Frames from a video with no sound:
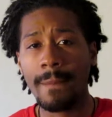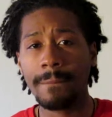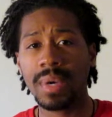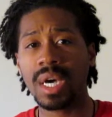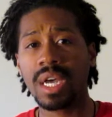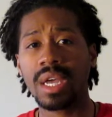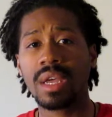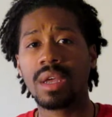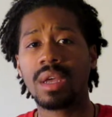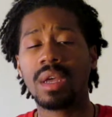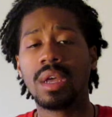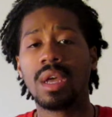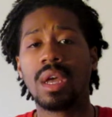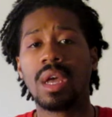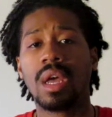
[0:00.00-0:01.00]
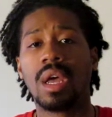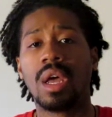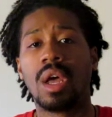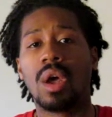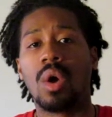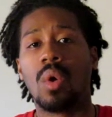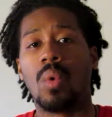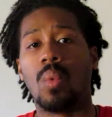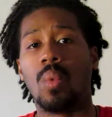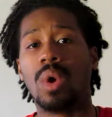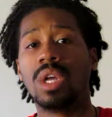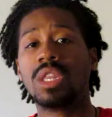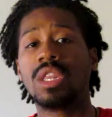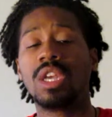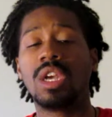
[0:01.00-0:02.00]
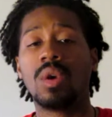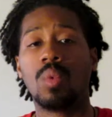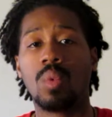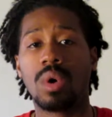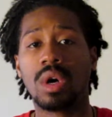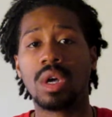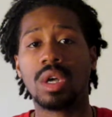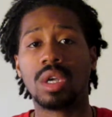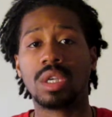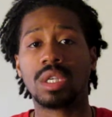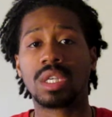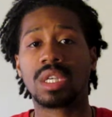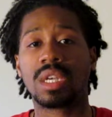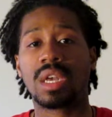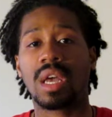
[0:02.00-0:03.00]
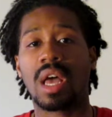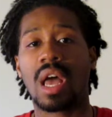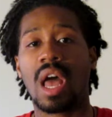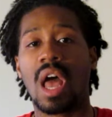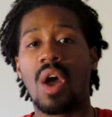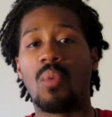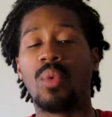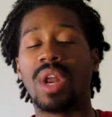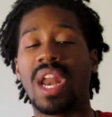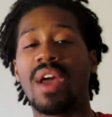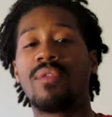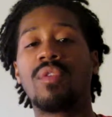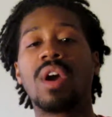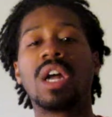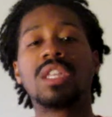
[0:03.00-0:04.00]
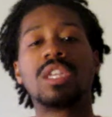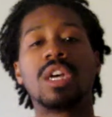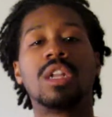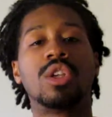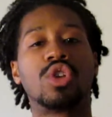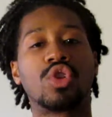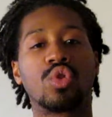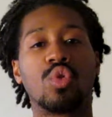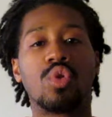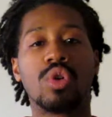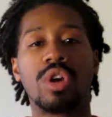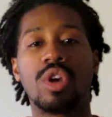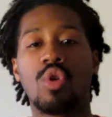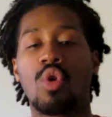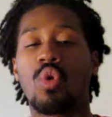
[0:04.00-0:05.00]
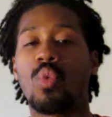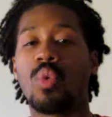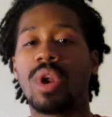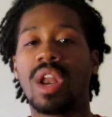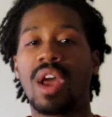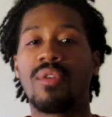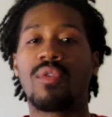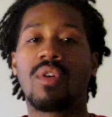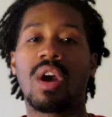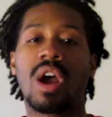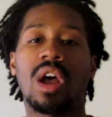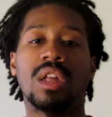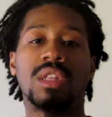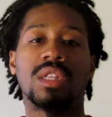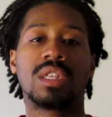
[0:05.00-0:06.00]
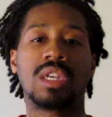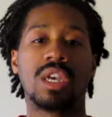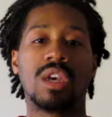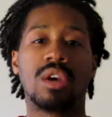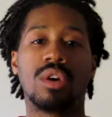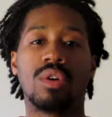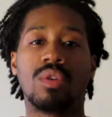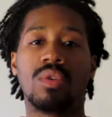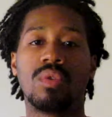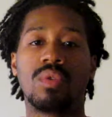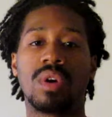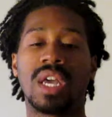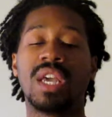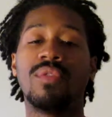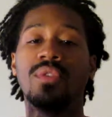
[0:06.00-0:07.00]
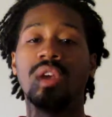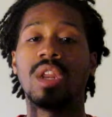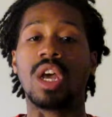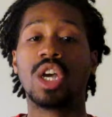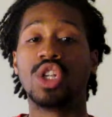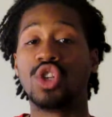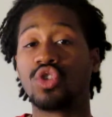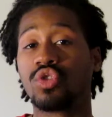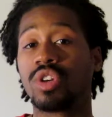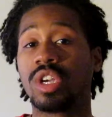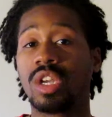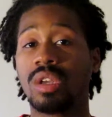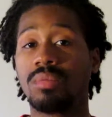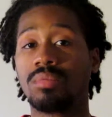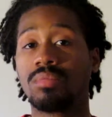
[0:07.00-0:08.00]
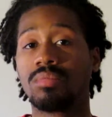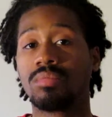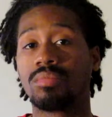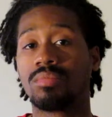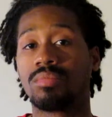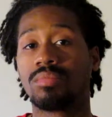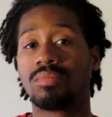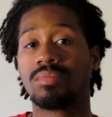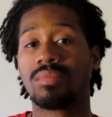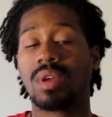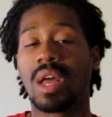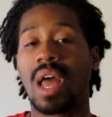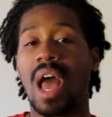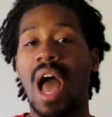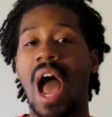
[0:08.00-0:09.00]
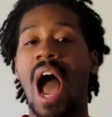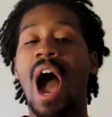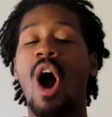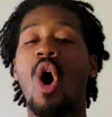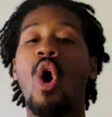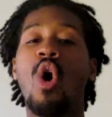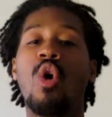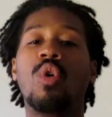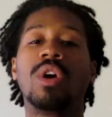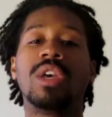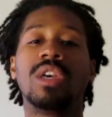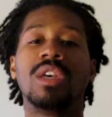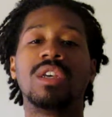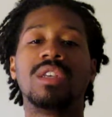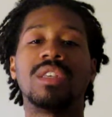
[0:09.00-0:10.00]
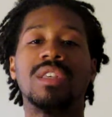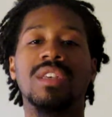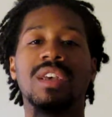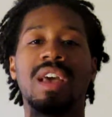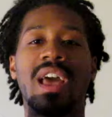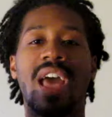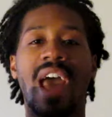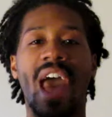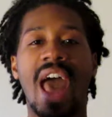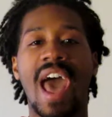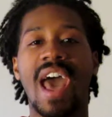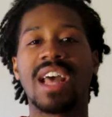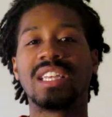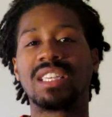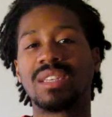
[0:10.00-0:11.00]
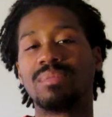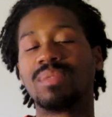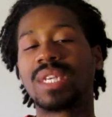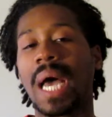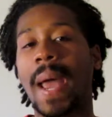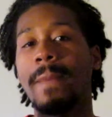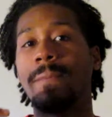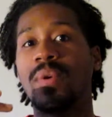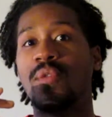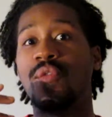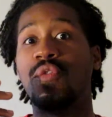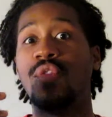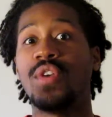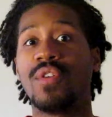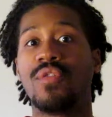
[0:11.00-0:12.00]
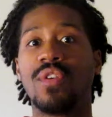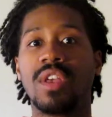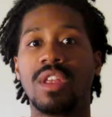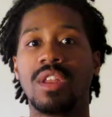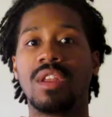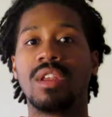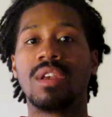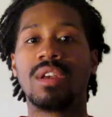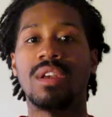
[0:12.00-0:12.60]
But one thing was, whenever I tell a story or whenever I tell even a dream, I always had some type of vivid